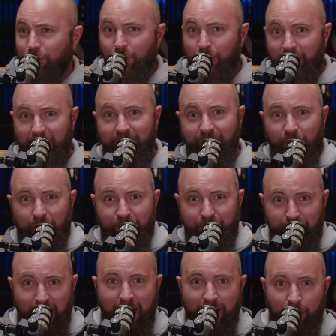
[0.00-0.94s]
Do we live on a
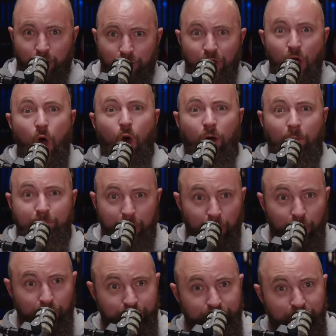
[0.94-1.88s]
flat earth? Are
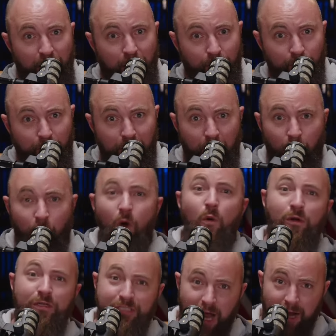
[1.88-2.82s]
birds not real?
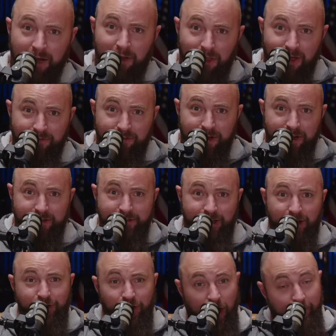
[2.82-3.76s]
Was 9/11 an
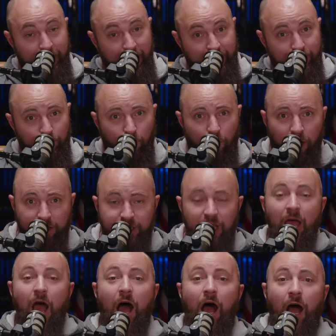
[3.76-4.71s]
inside job? Yes, it was.
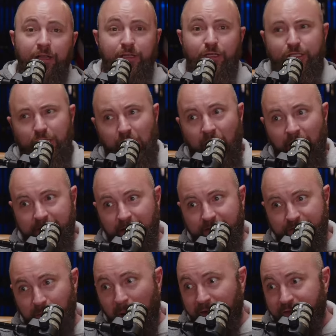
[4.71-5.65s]
Does the Loch
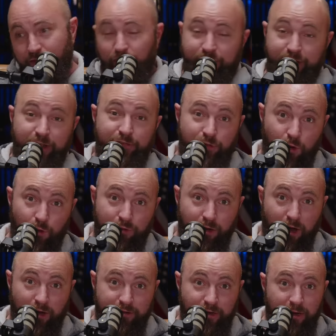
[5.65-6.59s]
Ness Monster exist? No, it
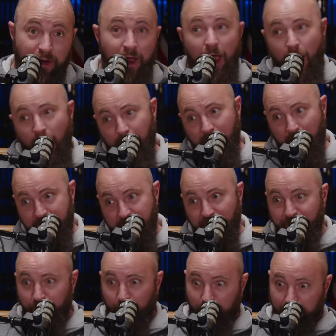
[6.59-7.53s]
doesn't. How about
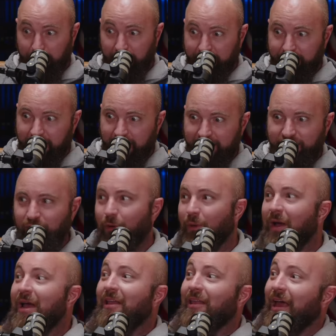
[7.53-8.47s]
Bigfoot? You believe in that
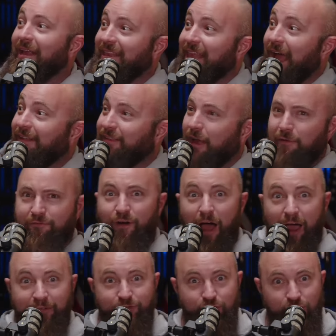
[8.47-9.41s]
too? Like, that's at
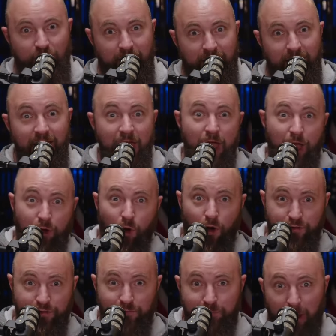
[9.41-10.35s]
5G. It
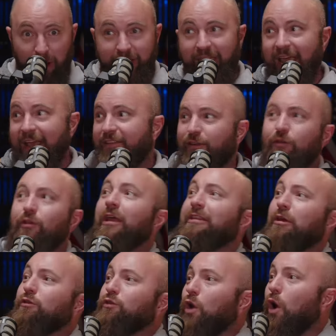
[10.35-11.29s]
causes butt cancer.
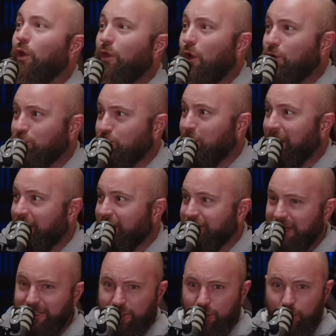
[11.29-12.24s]
Like, there's all those
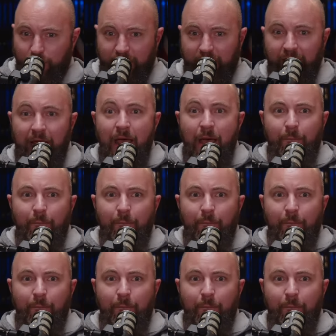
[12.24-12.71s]
weird things that you get.